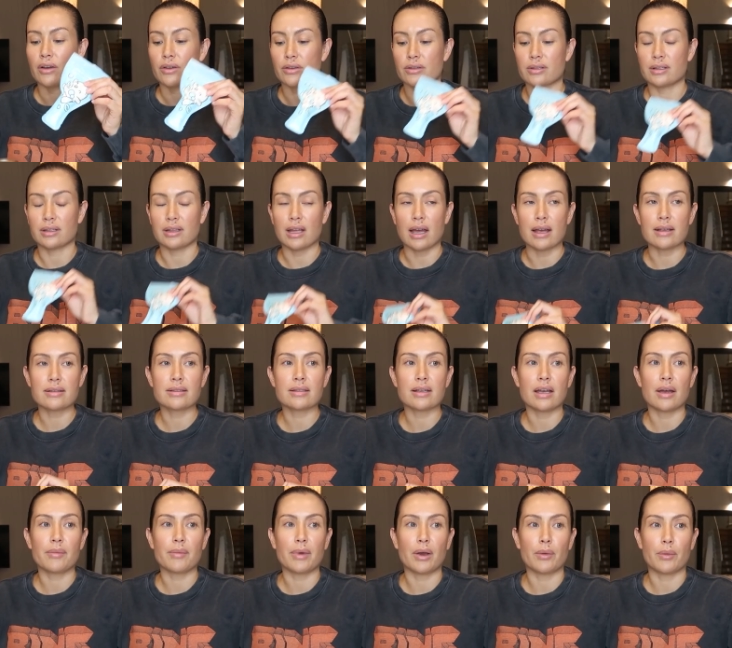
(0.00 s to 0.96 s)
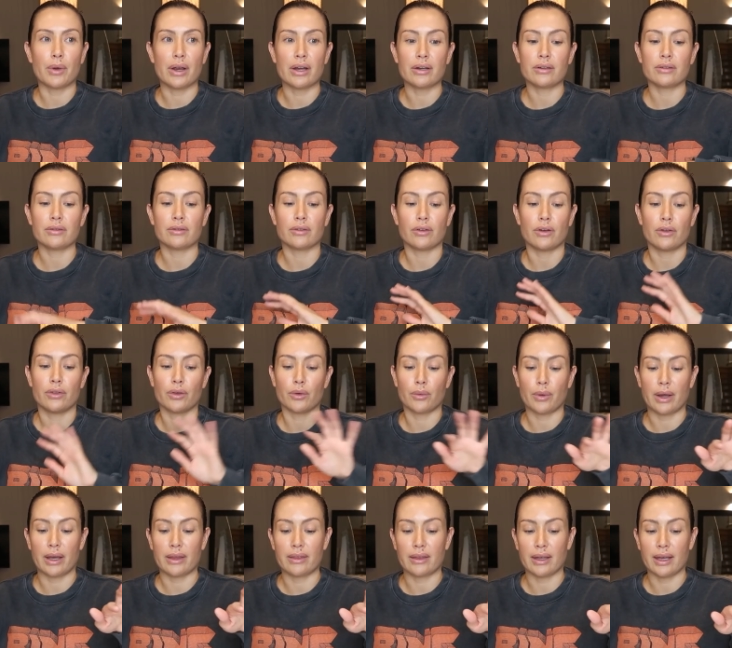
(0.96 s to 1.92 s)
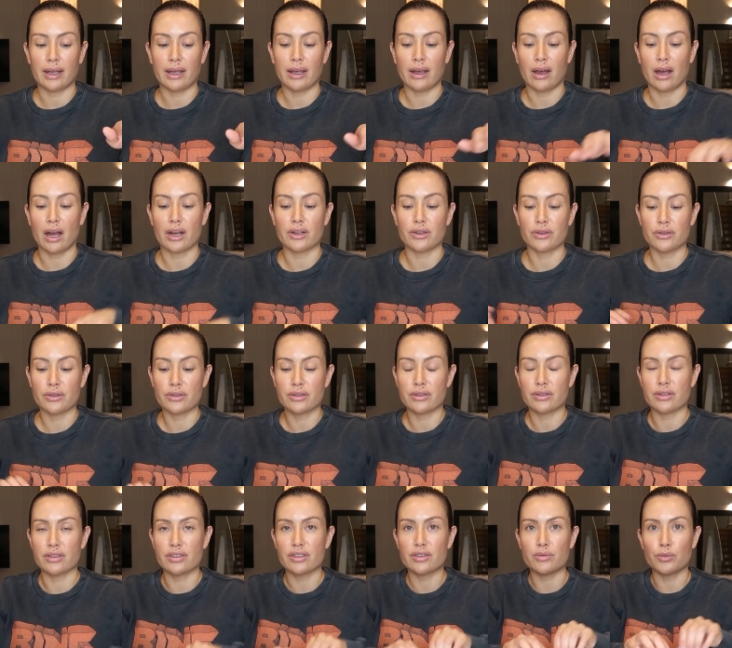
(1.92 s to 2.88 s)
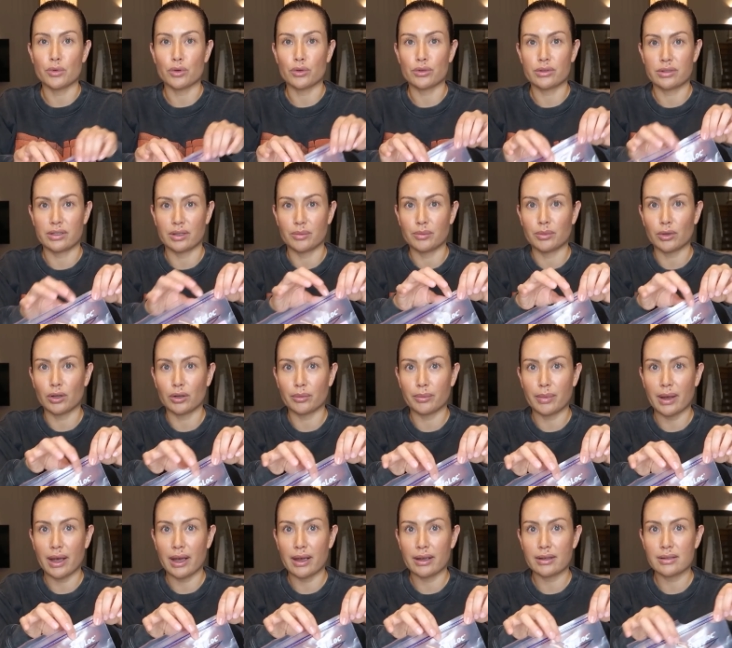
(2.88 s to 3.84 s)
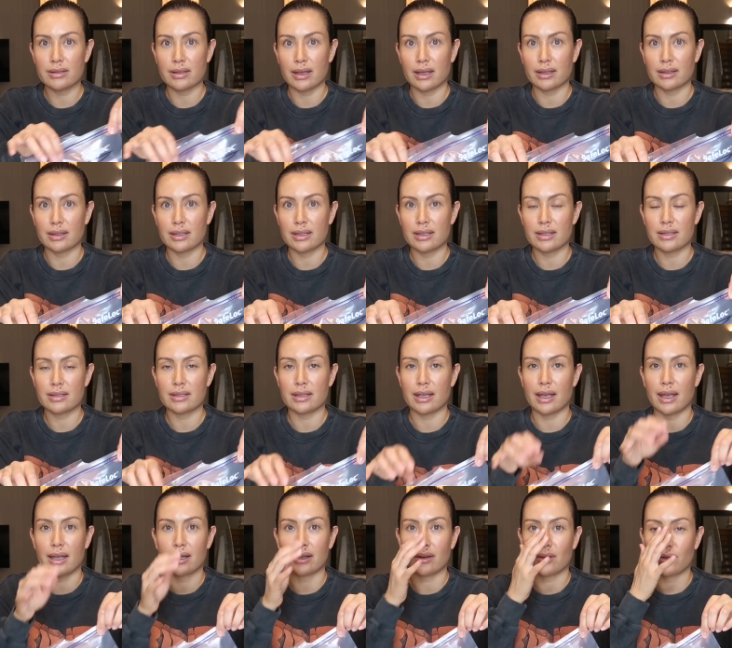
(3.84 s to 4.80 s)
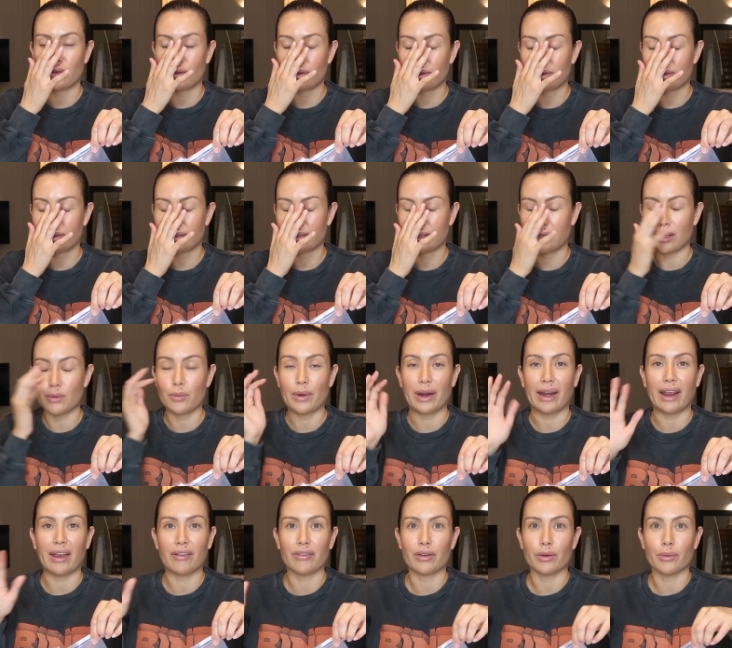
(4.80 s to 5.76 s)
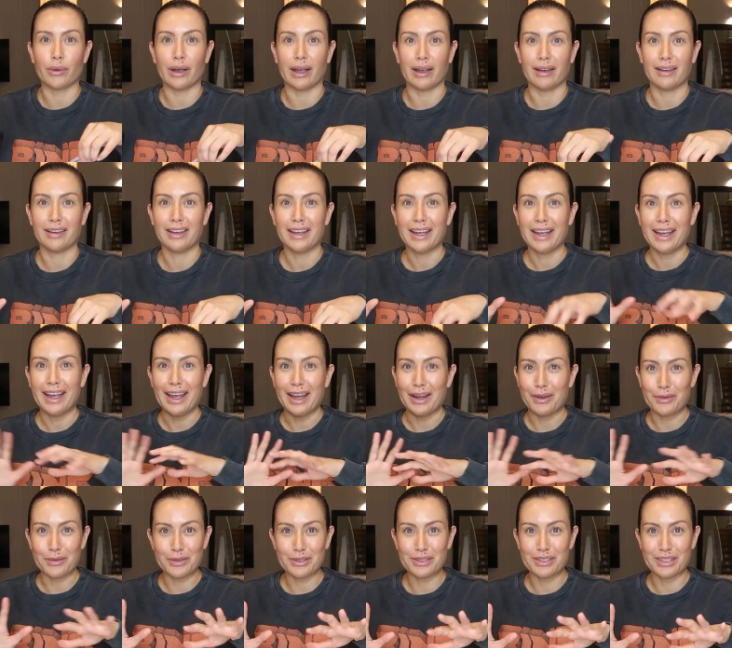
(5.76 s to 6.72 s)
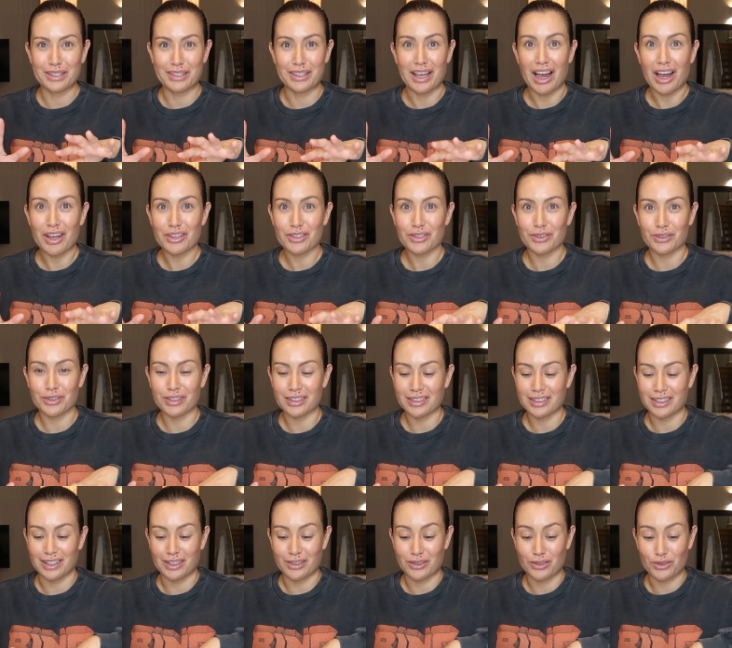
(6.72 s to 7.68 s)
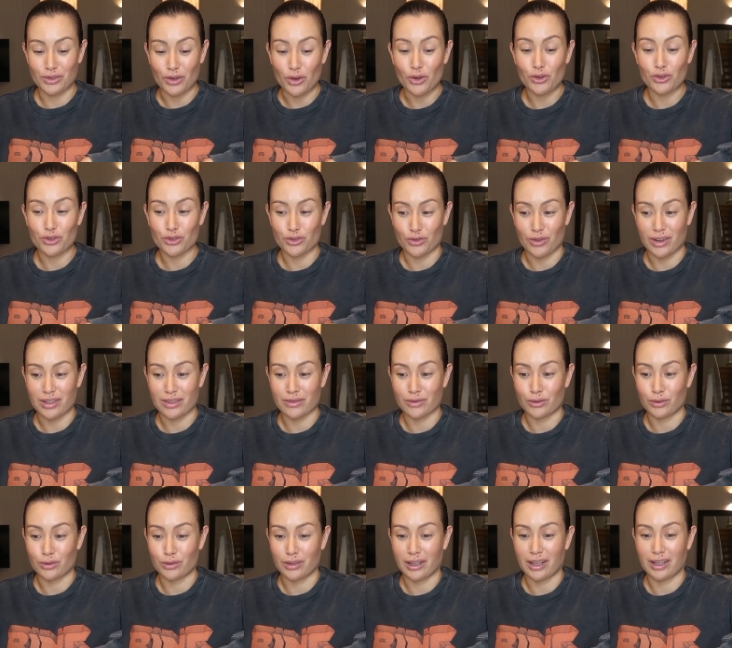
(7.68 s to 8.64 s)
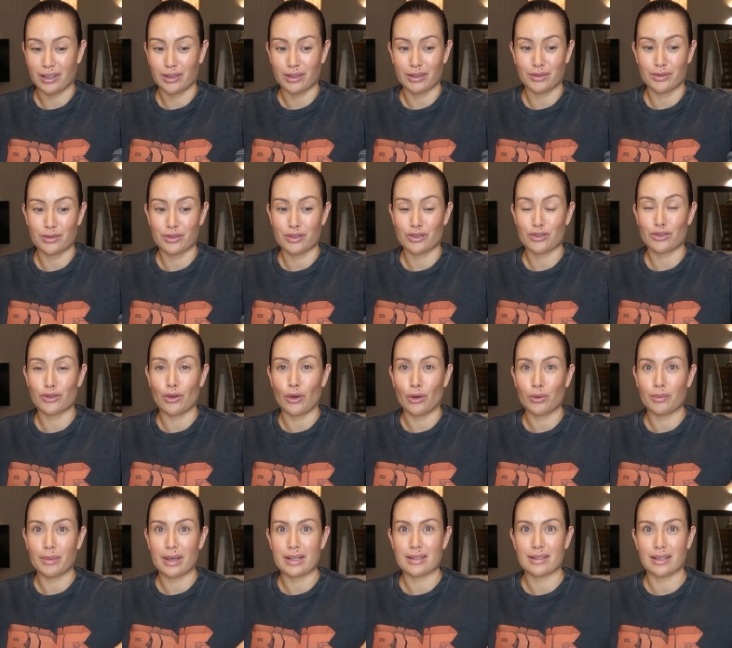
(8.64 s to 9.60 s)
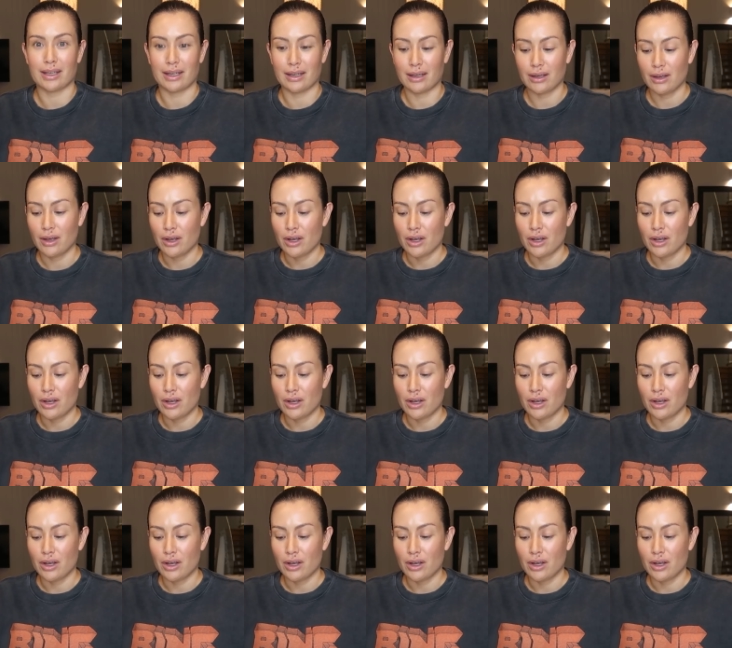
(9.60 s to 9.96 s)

because the last time I went on the way there, I used the small Ziploc bags like this, and oh, it went everywhere. It was disastrous and so stressful, and it was so messy.